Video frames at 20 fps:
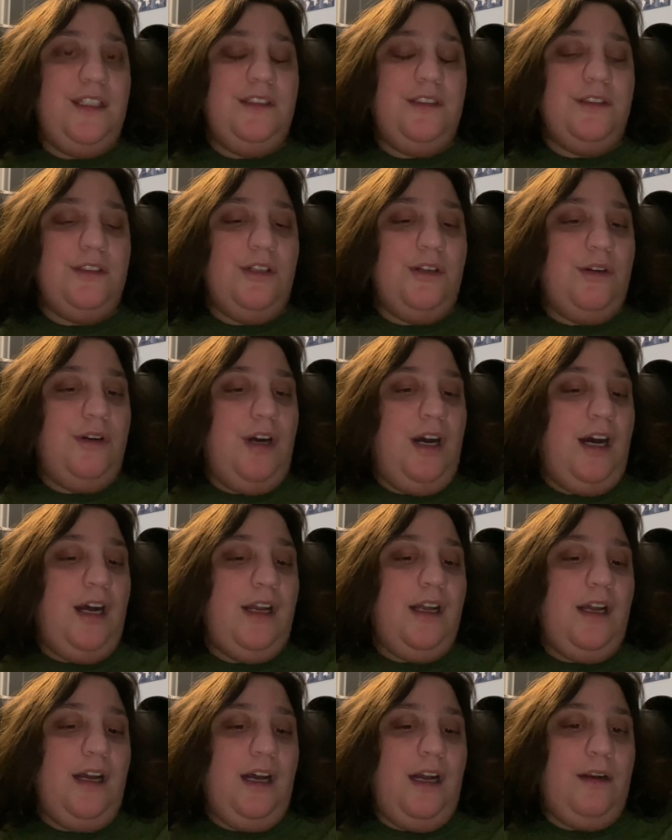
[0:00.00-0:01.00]
You know,
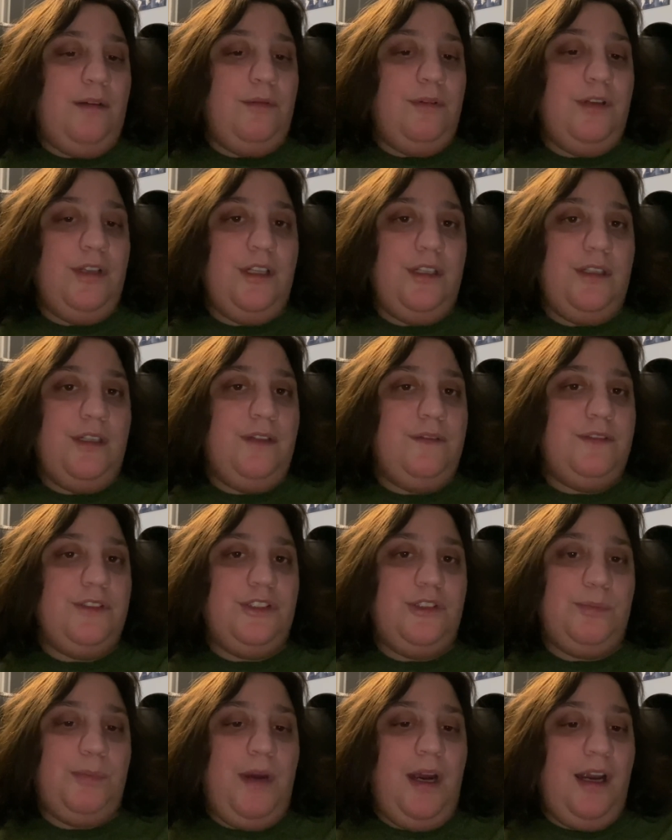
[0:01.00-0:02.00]
I, I really love
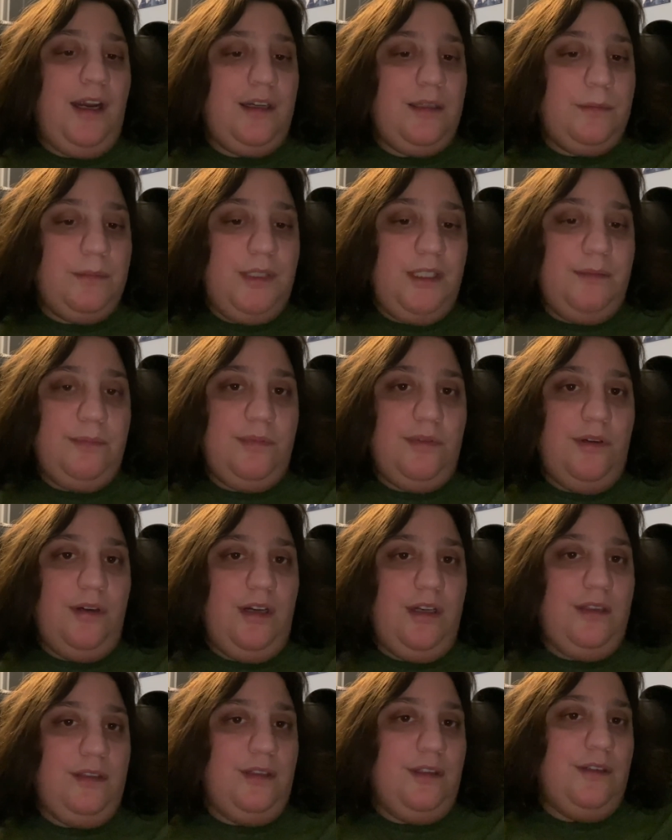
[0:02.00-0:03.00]
inspiring people,
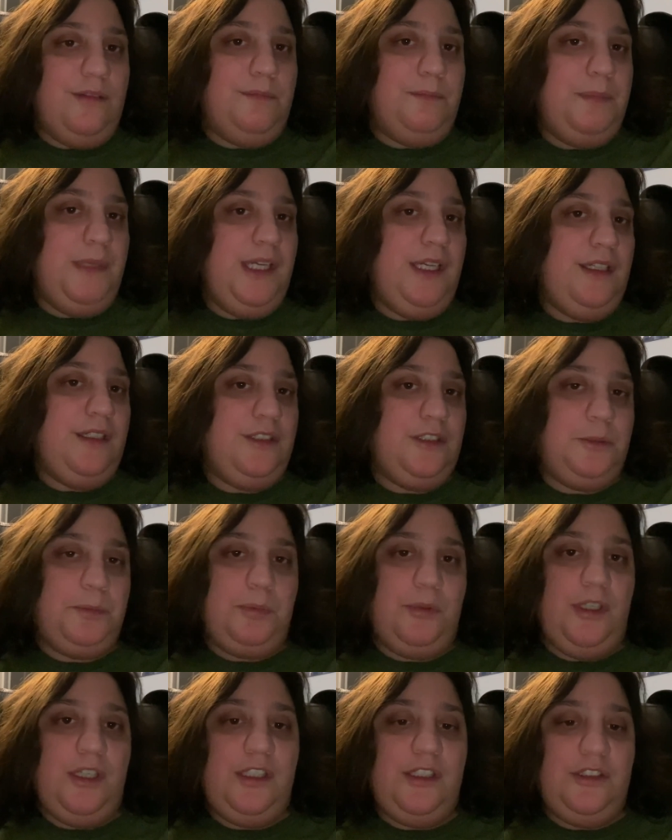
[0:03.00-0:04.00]
I love being
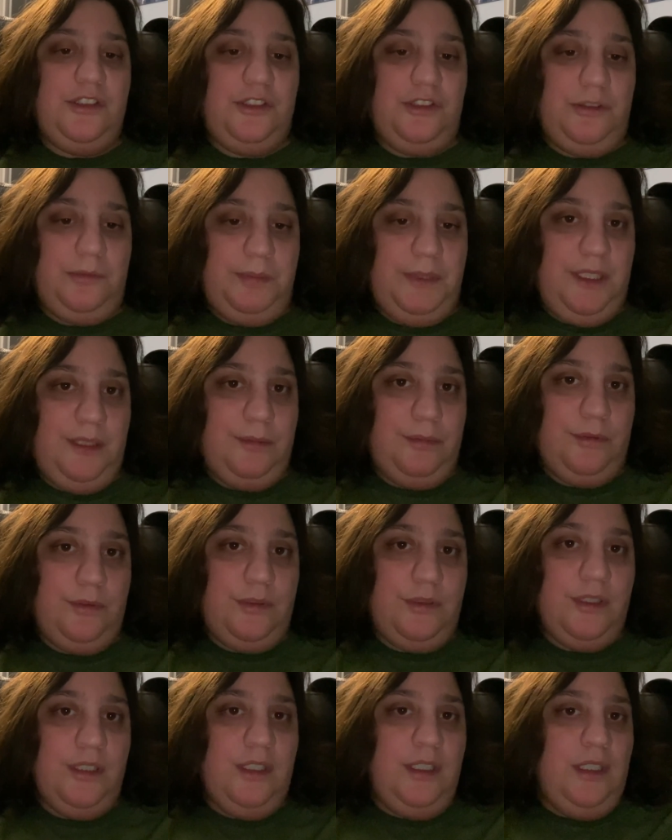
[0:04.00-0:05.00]
inspirations to people.